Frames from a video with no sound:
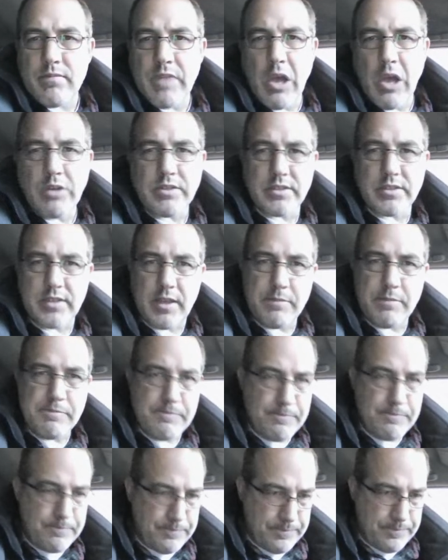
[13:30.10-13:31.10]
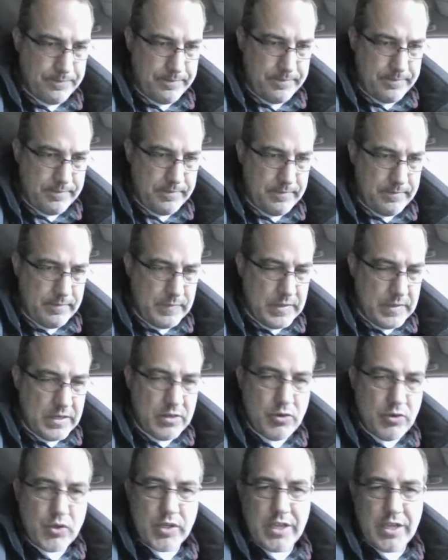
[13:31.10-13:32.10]
No, it's the same.
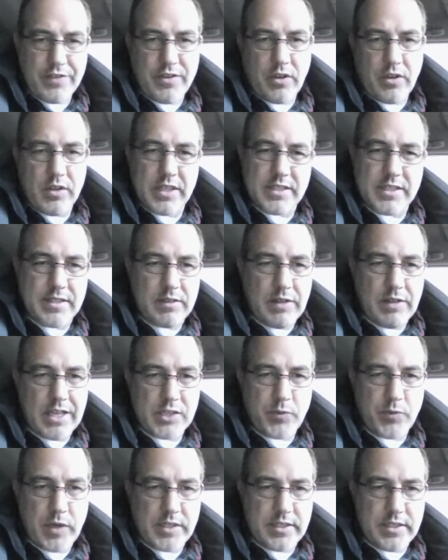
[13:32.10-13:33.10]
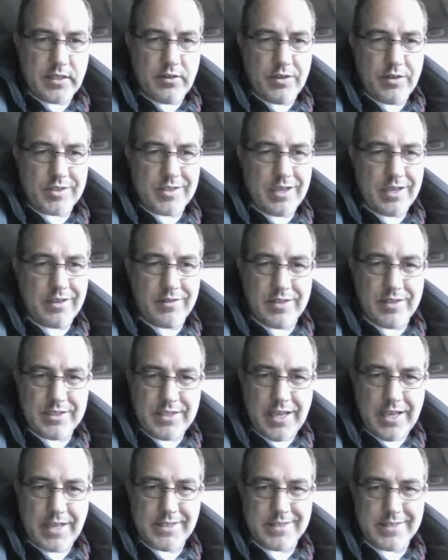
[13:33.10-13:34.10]
Usually that's only less wastegate cycle. In this
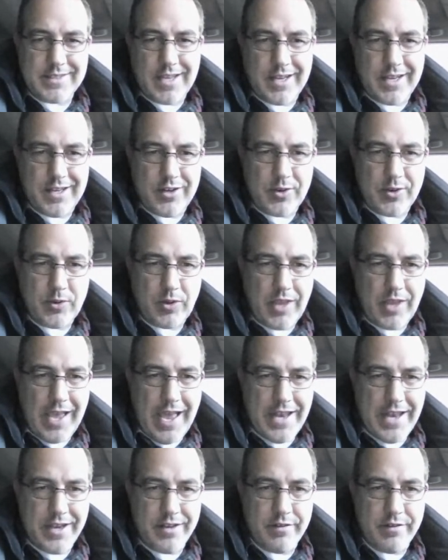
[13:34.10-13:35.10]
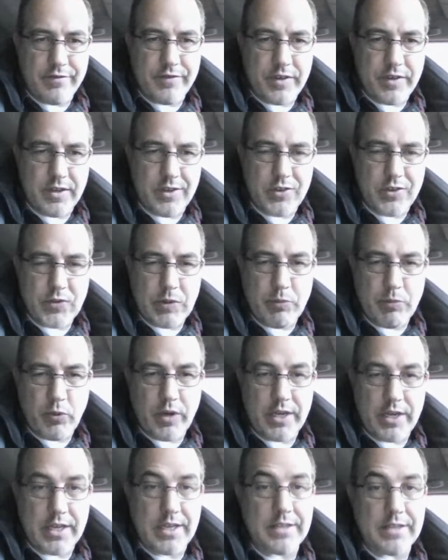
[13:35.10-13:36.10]
case, it's got integral additive
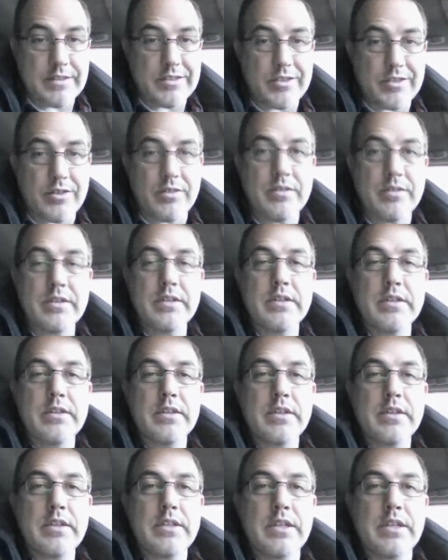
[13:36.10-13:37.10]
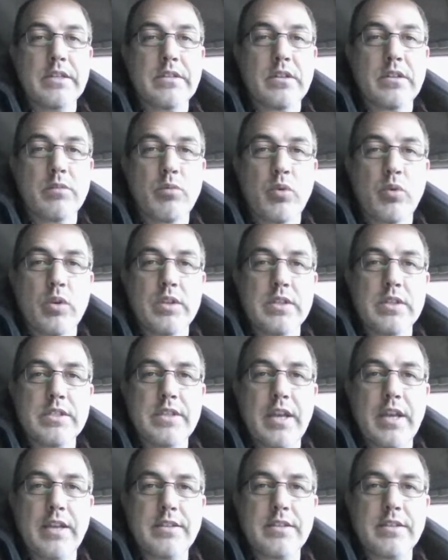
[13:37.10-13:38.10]
3.9, so needs a little more in this
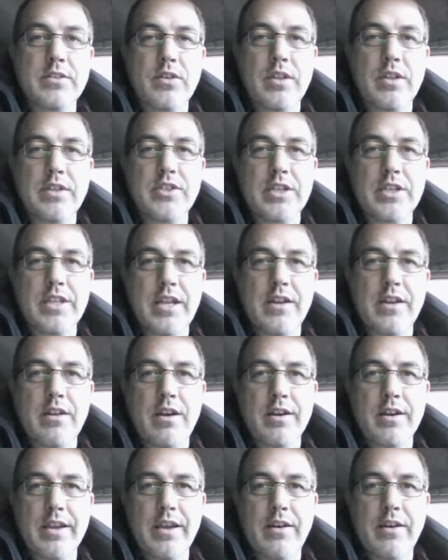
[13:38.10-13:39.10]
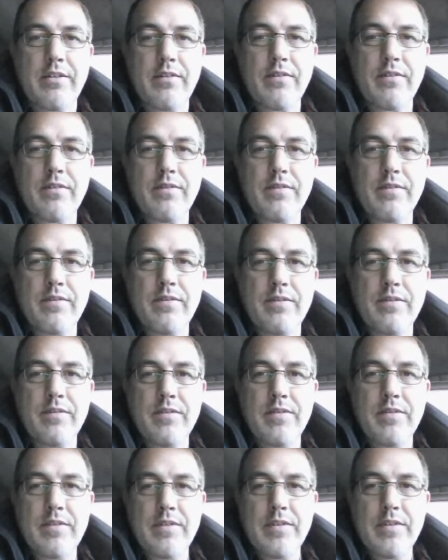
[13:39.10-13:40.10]
case. Let's go check that knockout.
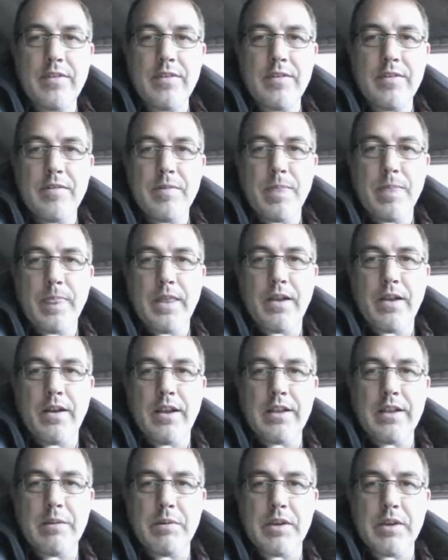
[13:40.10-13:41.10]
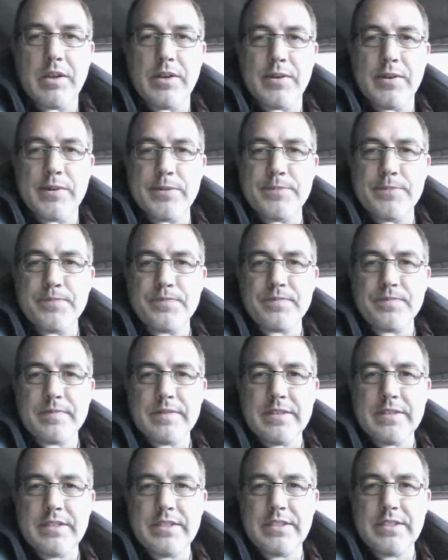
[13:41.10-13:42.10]
All right, there we go.
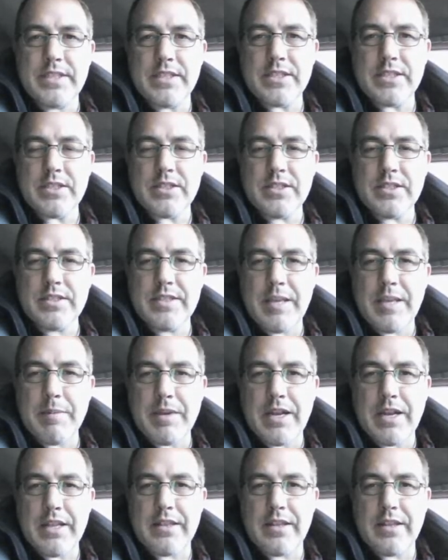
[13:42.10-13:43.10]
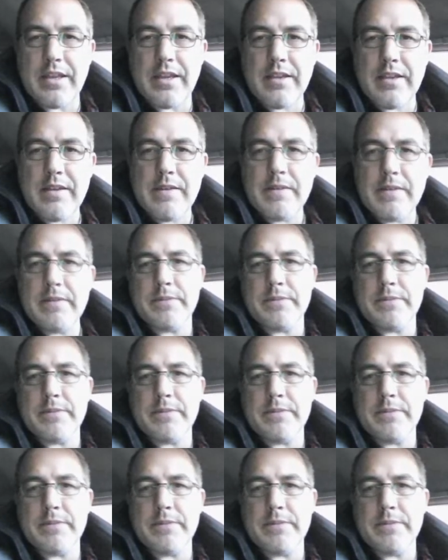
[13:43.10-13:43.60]
Still the same kind of thing.